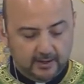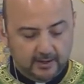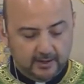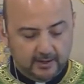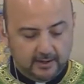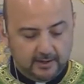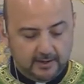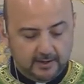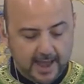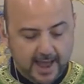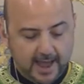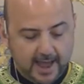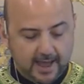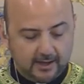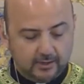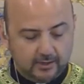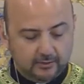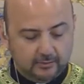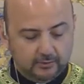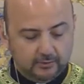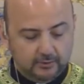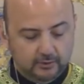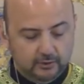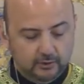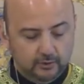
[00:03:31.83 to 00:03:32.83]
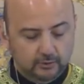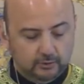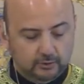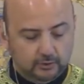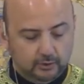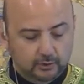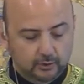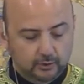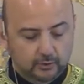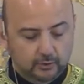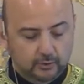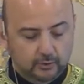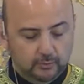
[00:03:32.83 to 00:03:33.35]
Now you
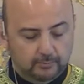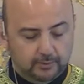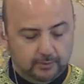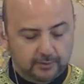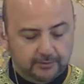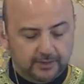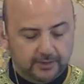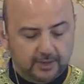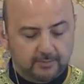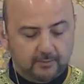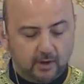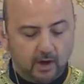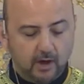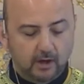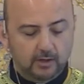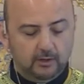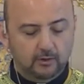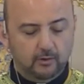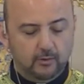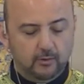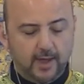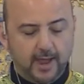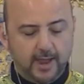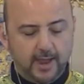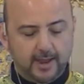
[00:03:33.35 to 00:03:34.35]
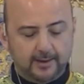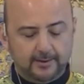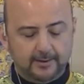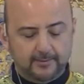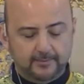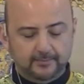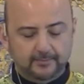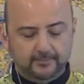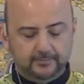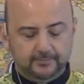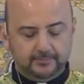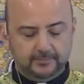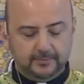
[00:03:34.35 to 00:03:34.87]
too put them all away
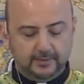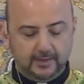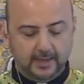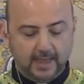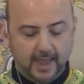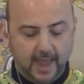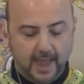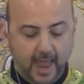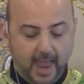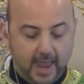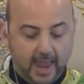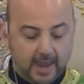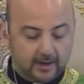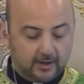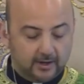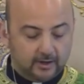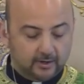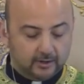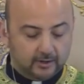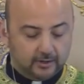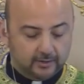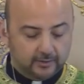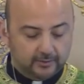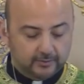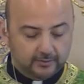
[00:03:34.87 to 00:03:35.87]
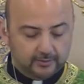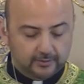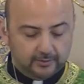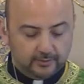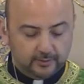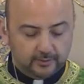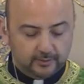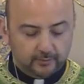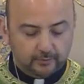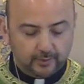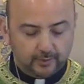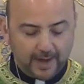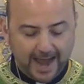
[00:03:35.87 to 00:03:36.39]
anger,
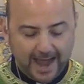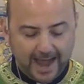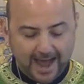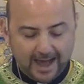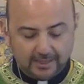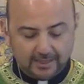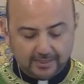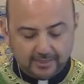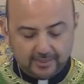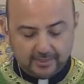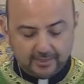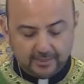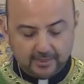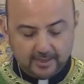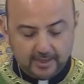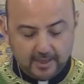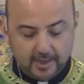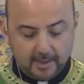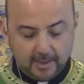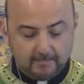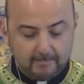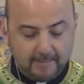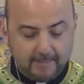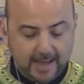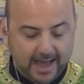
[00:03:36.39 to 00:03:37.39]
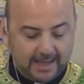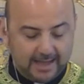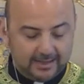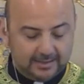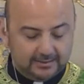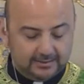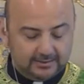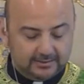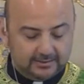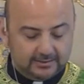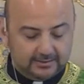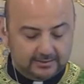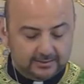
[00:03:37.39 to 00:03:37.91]
wrath,
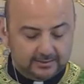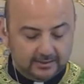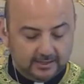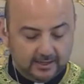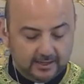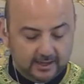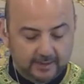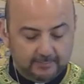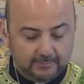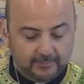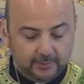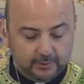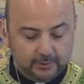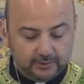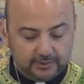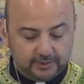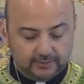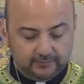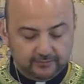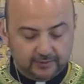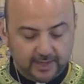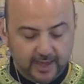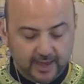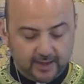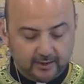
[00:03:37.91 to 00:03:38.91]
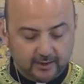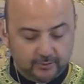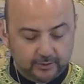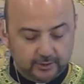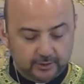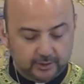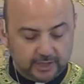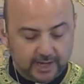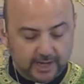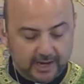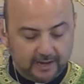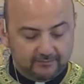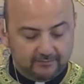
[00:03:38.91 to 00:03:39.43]
malice, abusive language,
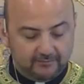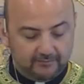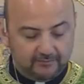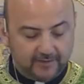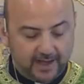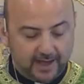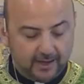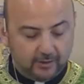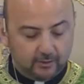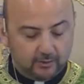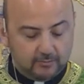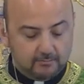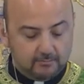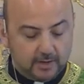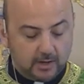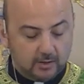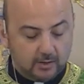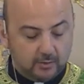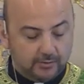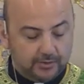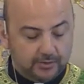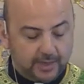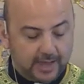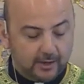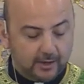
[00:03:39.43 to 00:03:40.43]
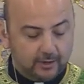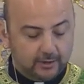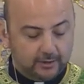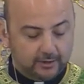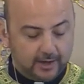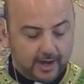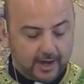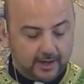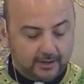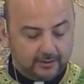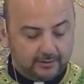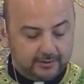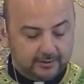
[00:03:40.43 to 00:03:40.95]
and foul mouth utter-
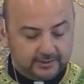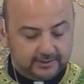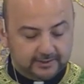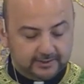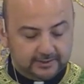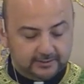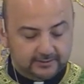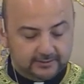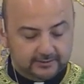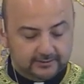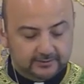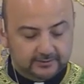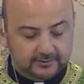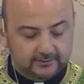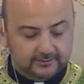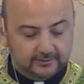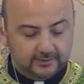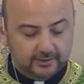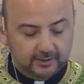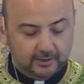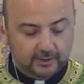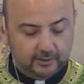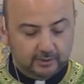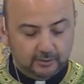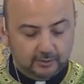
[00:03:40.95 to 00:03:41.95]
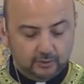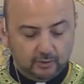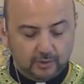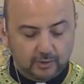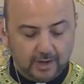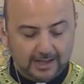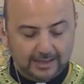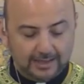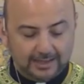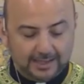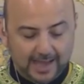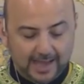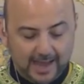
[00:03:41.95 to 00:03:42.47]
utterances. Do
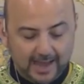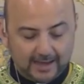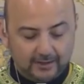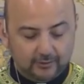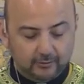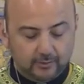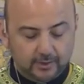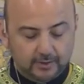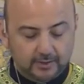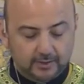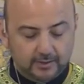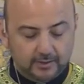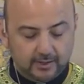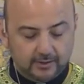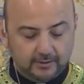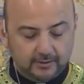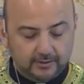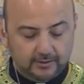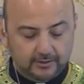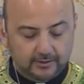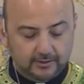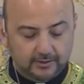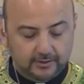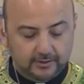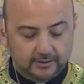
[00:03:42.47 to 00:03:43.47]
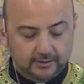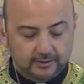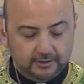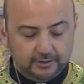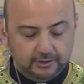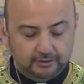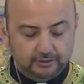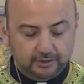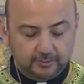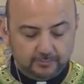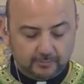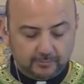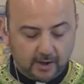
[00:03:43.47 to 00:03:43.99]
not lie to one another.
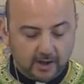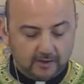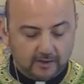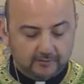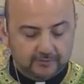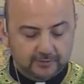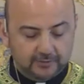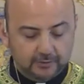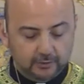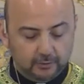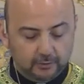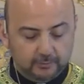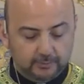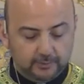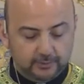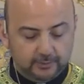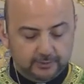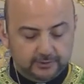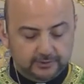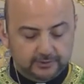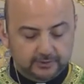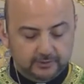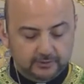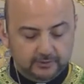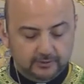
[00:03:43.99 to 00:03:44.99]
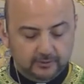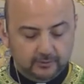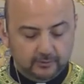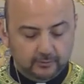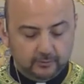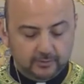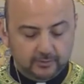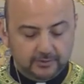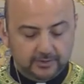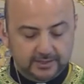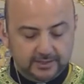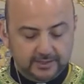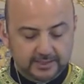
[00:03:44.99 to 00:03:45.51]
Strip off the old person
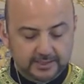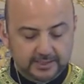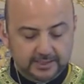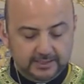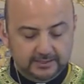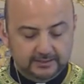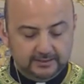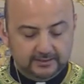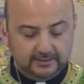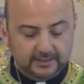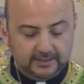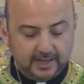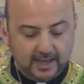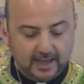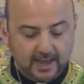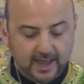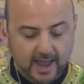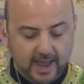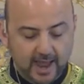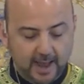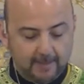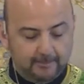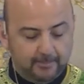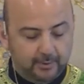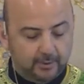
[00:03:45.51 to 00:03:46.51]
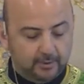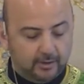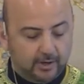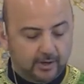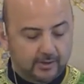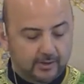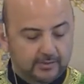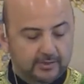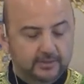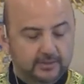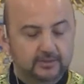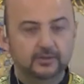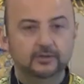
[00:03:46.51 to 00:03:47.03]
with the deeds and put on
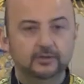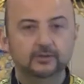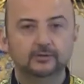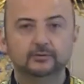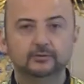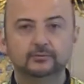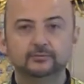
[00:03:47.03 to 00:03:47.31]
the new.